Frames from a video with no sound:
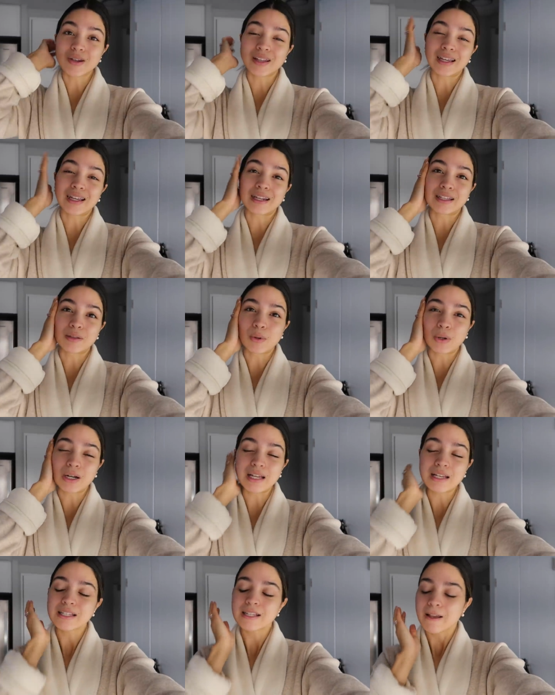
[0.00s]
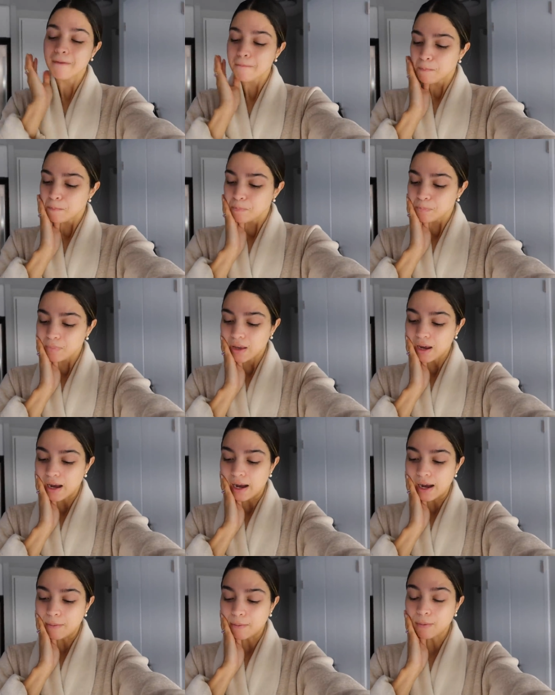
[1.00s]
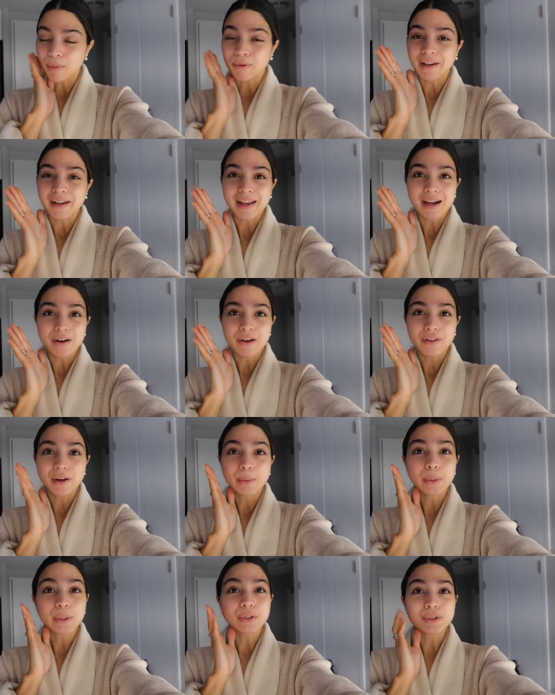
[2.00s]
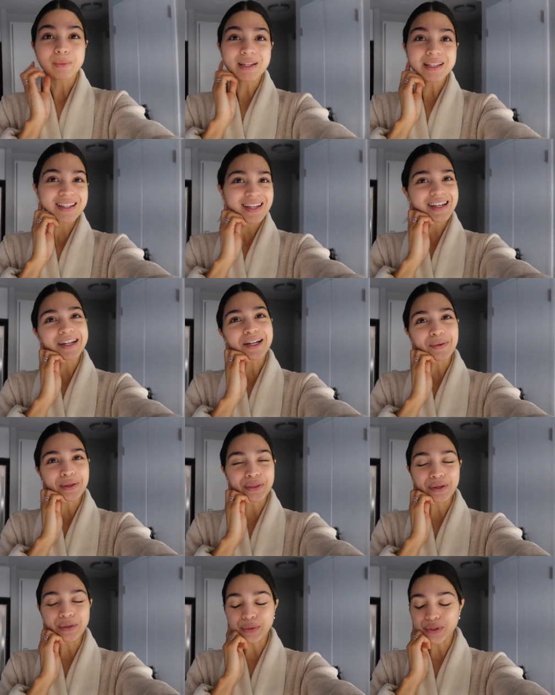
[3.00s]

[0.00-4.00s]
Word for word: so I like it in the mornings. Um, but right now I thought I would go do my skincare with you.